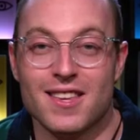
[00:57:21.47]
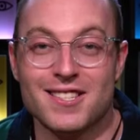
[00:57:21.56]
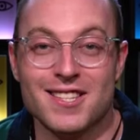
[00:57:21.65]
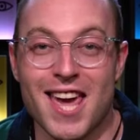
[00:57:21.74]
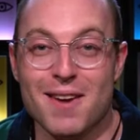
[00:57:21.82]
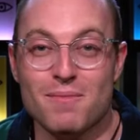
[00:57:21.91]

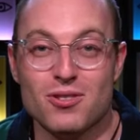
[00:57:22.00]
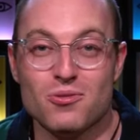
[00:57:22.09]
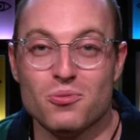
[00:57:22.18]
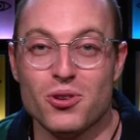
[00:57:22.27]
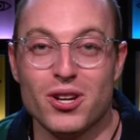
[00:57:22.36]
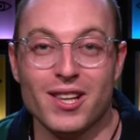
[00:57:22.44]
This game is
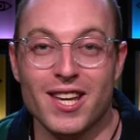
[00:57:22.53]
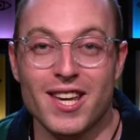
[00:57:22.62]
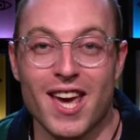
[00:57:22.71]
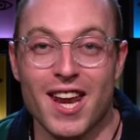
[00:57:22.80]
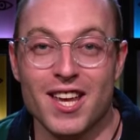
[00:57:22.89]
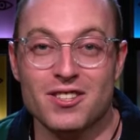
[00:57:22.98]
really
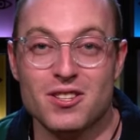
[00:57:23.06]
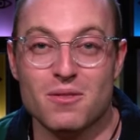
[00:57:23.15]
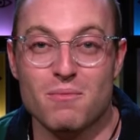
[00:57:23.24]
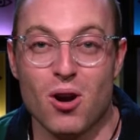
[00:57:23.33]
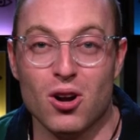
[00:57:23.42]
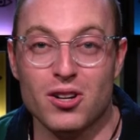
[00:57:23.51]
getting to
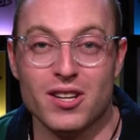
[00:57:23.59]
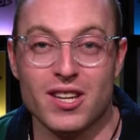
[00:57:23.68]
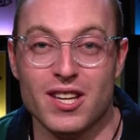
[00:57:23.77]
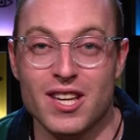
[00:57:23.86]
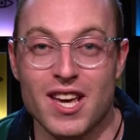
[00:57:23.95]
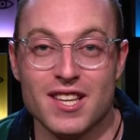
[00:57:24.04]
Marty.
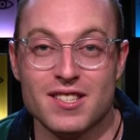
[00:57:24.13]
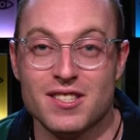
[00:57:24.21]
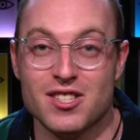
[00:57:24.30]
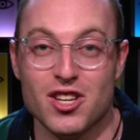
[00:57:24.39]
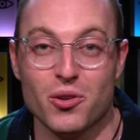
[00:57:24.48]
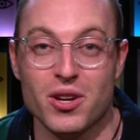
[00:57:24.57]
He has
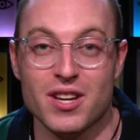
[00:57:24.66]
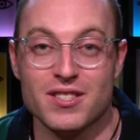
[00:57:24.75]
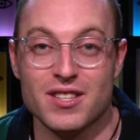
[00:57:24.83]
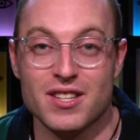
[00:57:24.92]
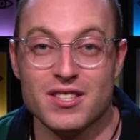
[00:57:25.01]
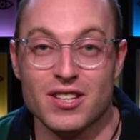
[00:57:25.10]

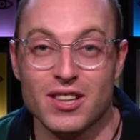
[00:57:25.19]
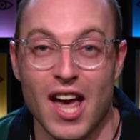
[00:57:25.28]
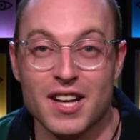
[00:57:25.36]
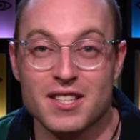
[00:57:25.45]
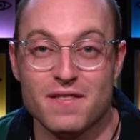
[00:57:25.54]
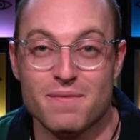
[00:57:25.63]
seriously
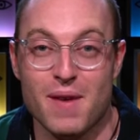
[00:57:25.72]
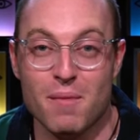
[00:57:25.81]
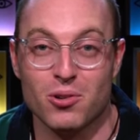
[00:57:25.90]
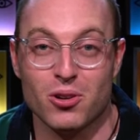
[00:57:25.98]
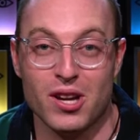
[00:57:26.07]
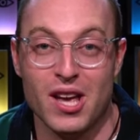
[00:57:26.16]
selective
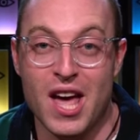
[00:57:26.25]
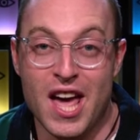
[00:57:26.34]
memory.